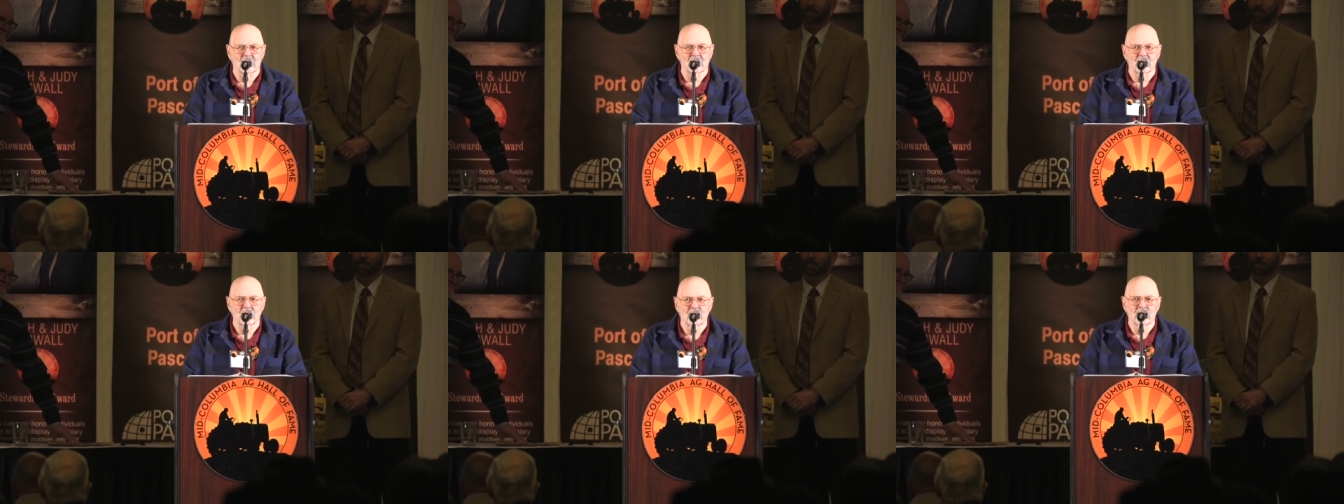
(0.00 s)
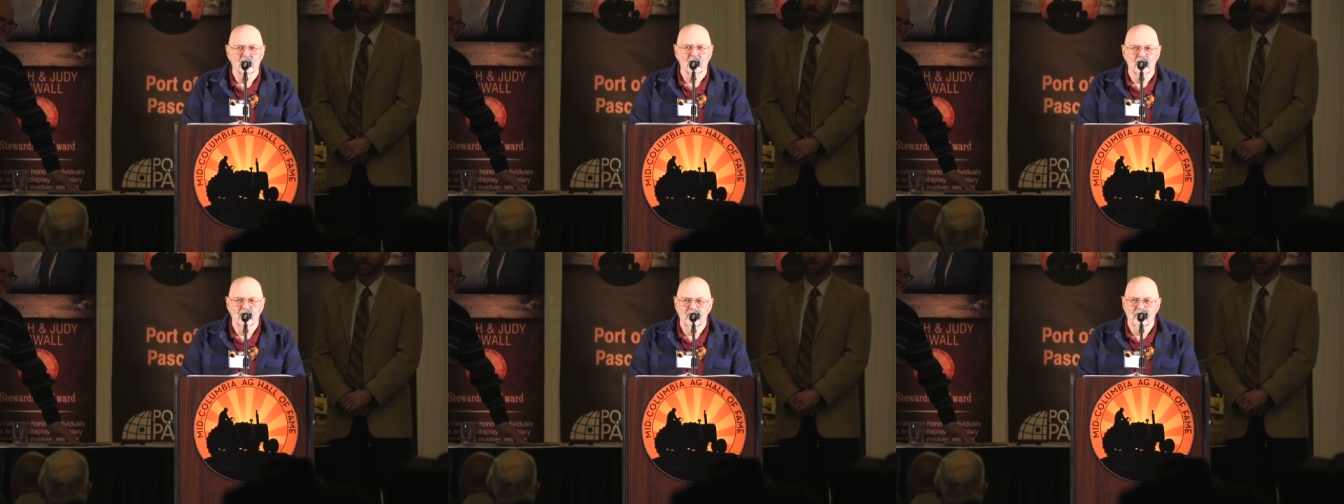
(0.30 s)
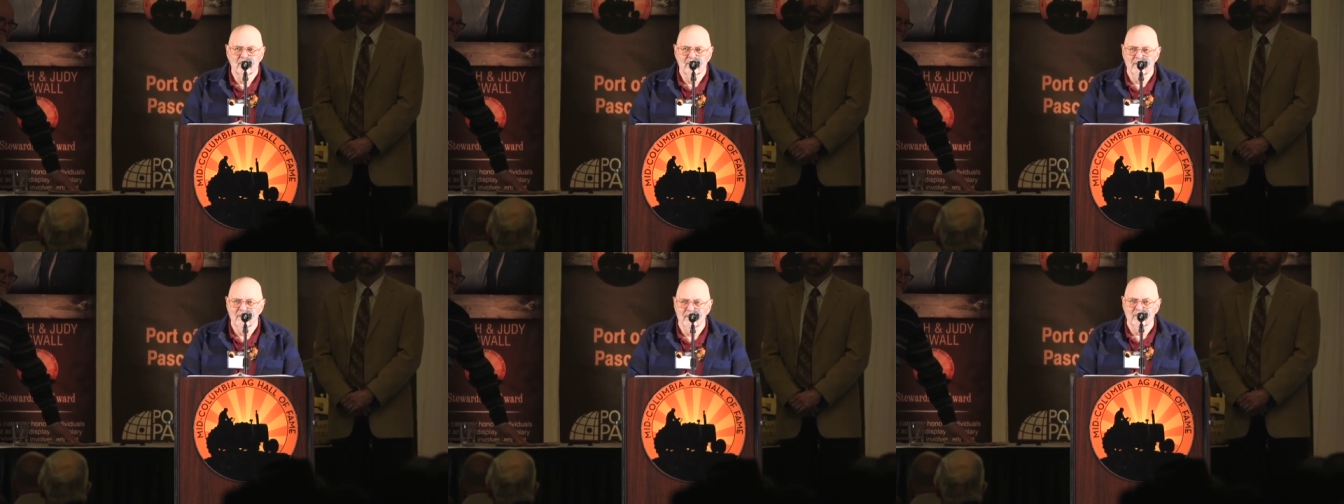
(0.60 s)
when
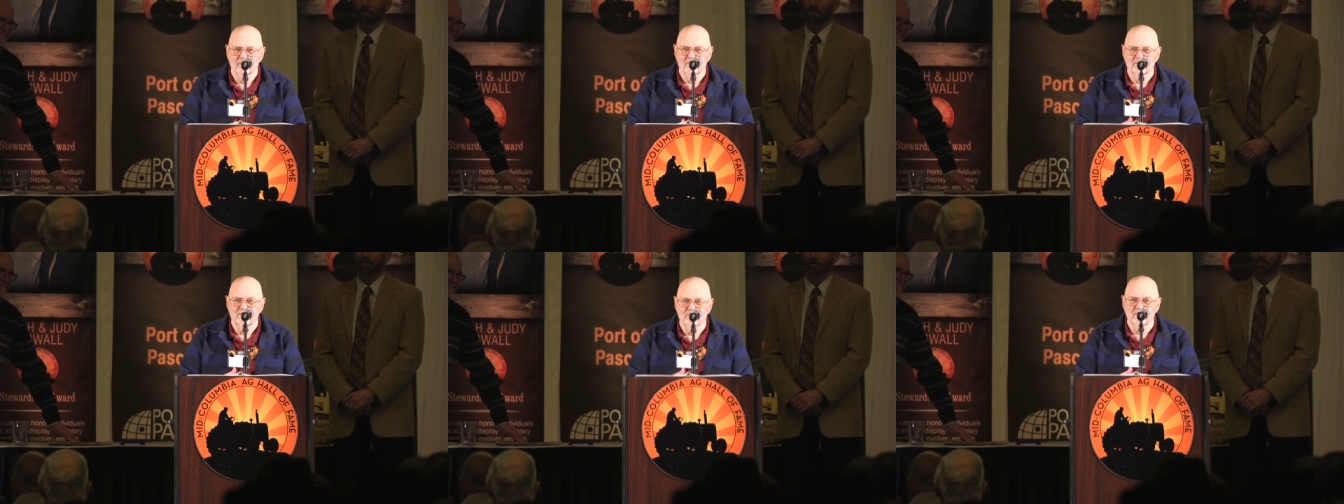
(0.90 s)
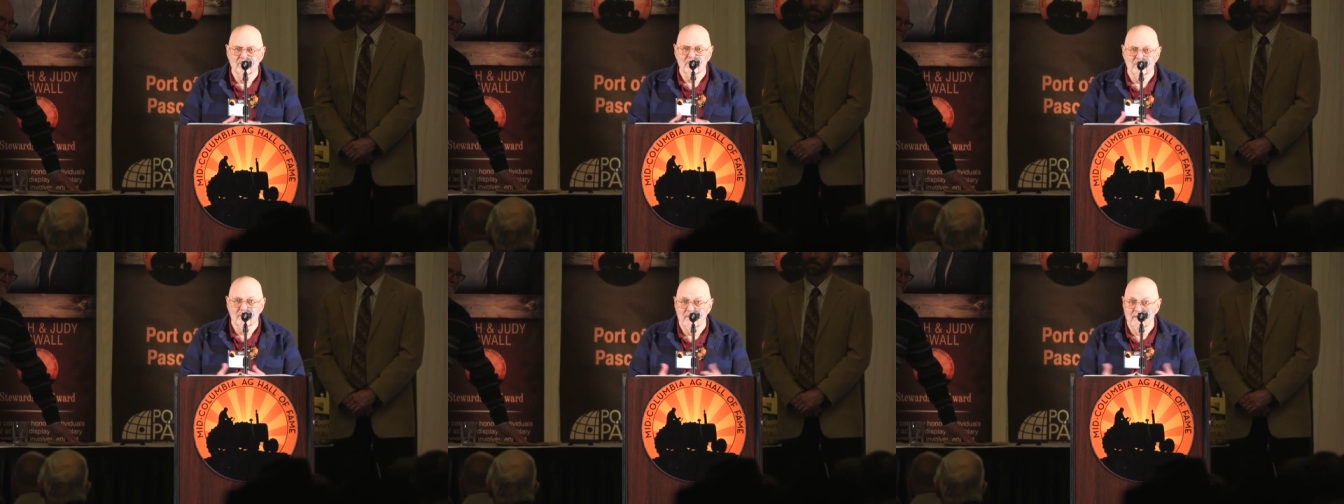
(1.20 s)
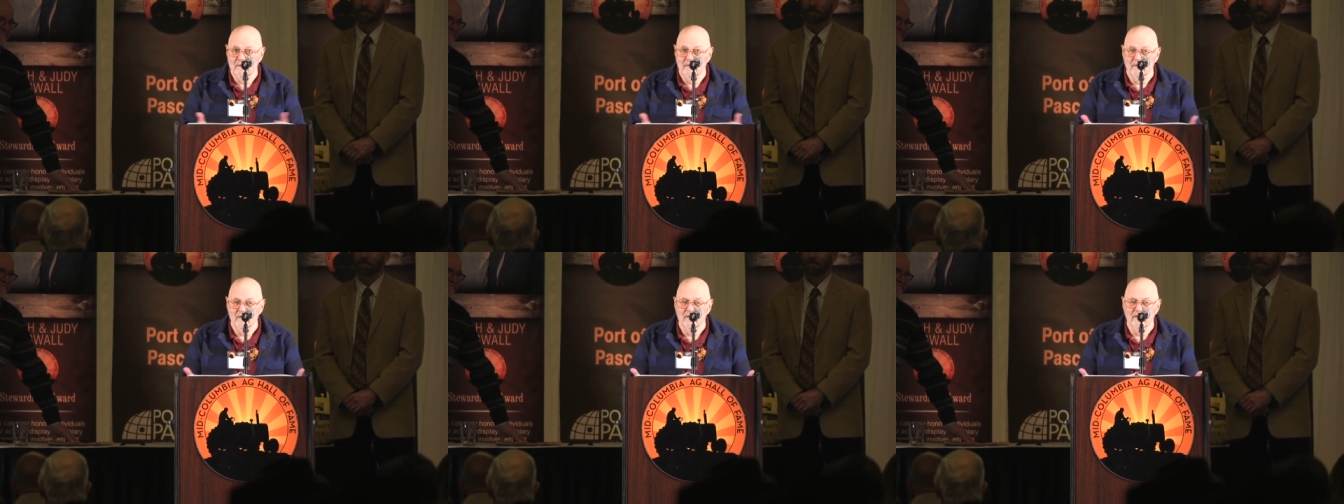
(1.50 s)
there was
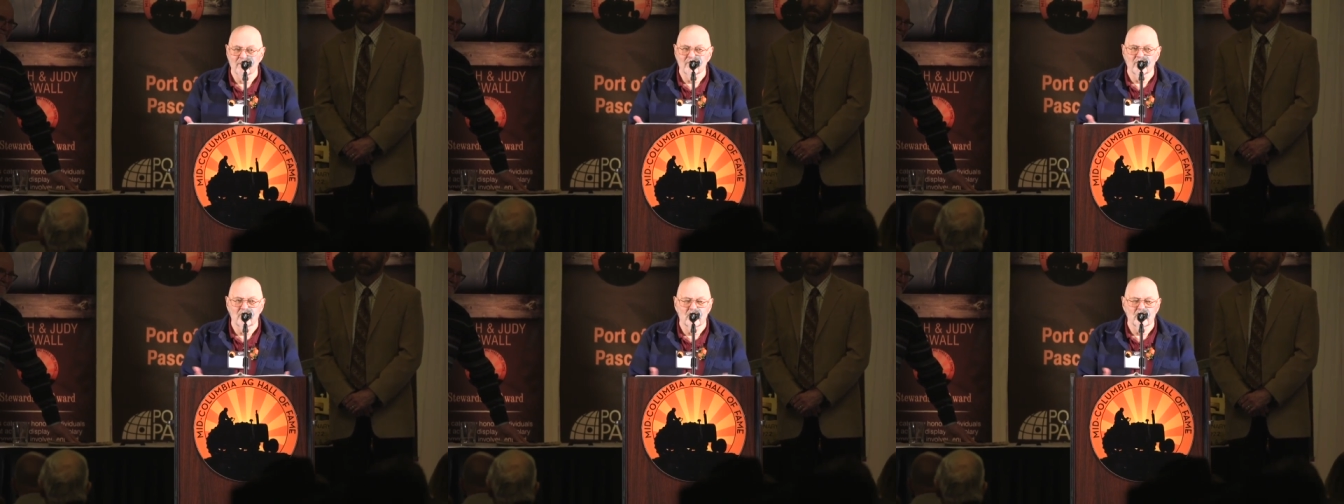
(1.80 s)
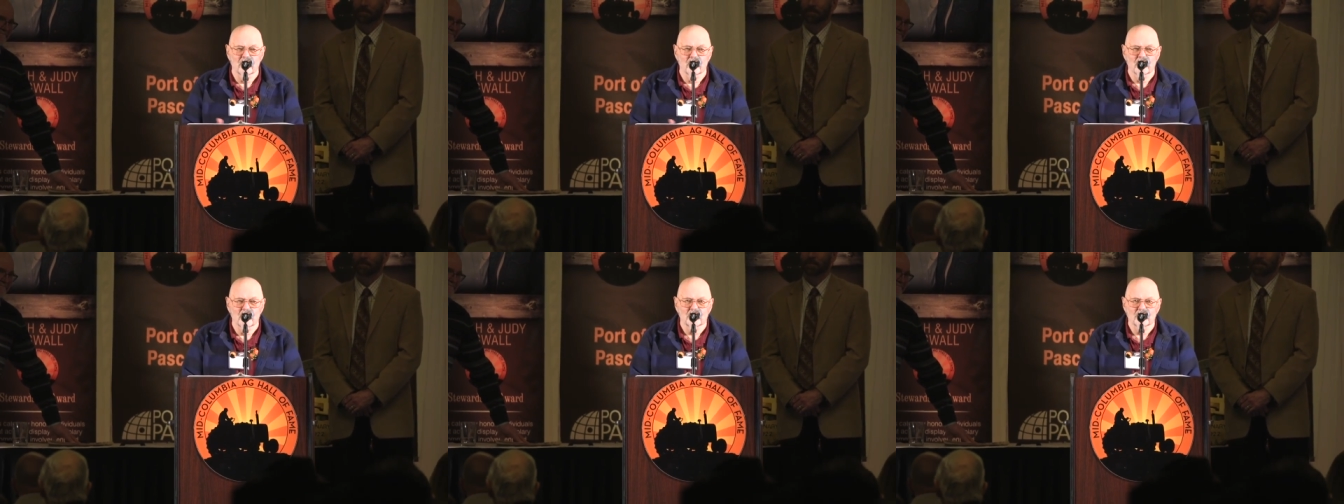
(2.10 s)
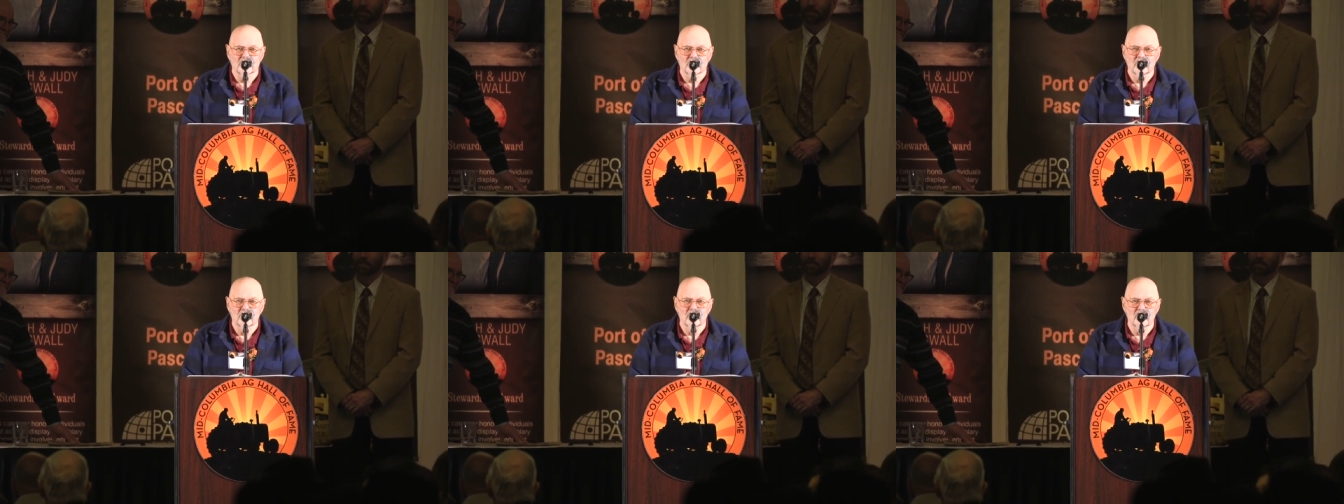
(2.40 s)
lived
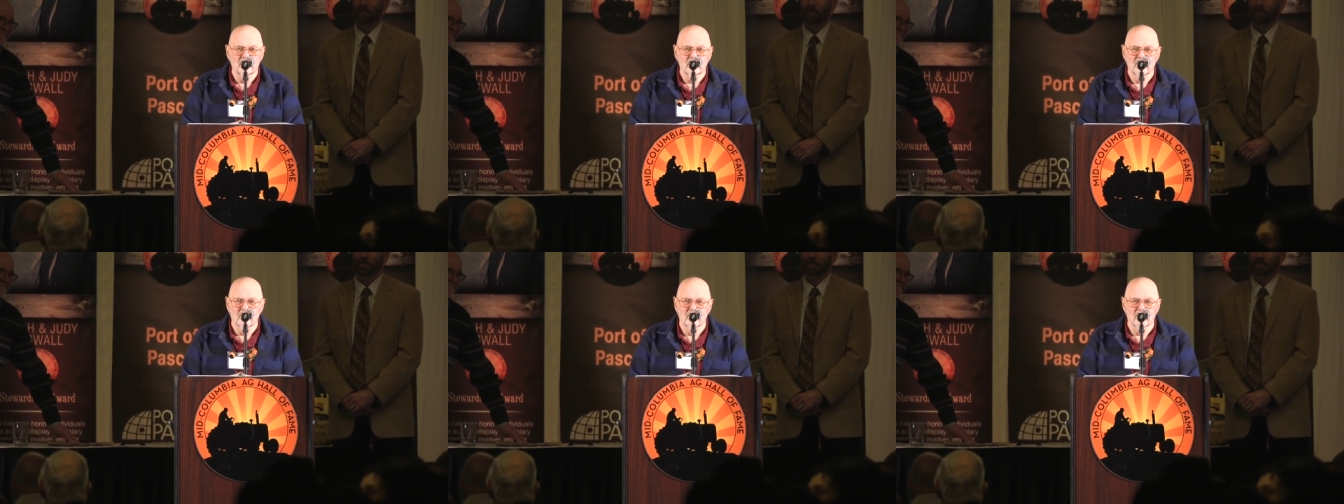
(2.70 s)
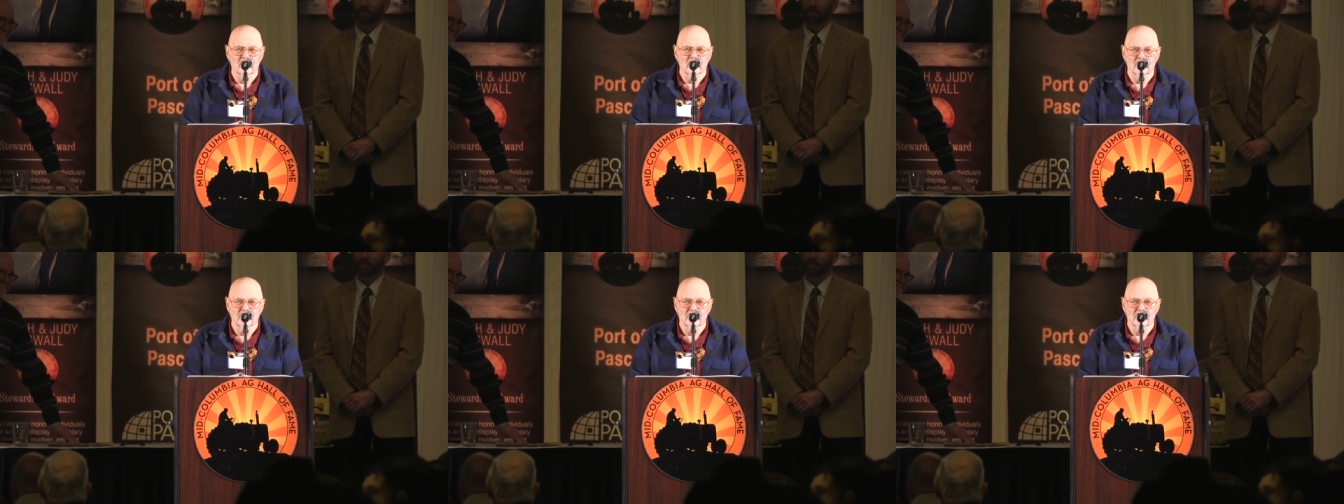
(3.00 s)
in Richland.